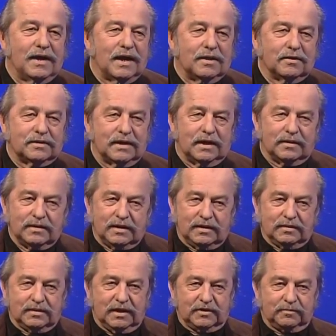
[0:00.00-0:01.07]
And I looked at
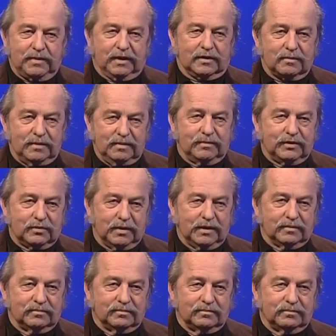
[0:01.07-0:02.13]
that, that spectrum in
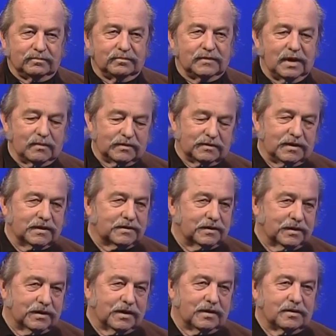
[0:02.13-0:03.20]
between. That was
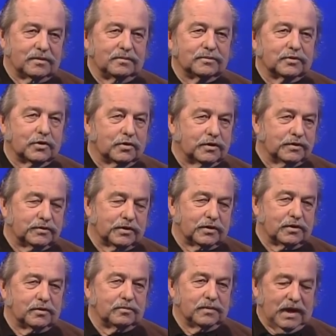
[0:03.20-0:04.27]
Lexington Herald, Courier
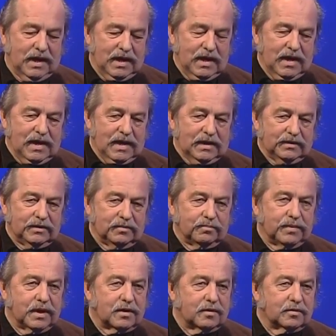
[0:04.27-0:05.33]
Journal. The
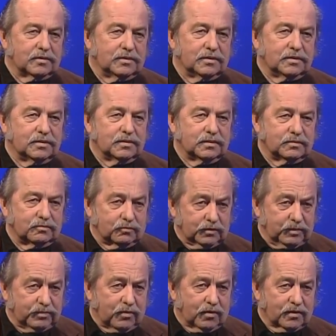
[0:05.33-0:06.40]
better
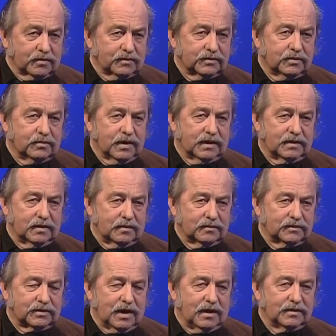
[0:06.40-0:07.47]
reporters who had their
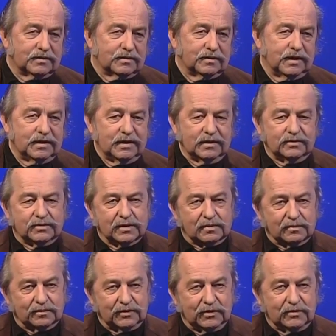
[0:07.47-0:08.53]
own sites, they did
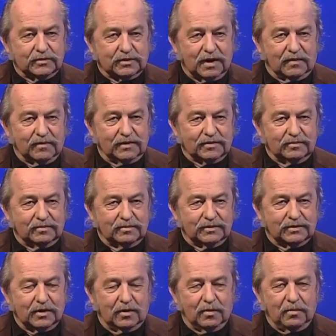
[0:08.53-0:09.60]
general news coverage.
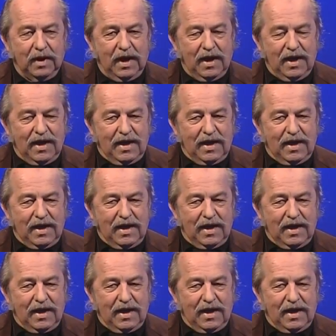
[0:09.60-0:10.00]
So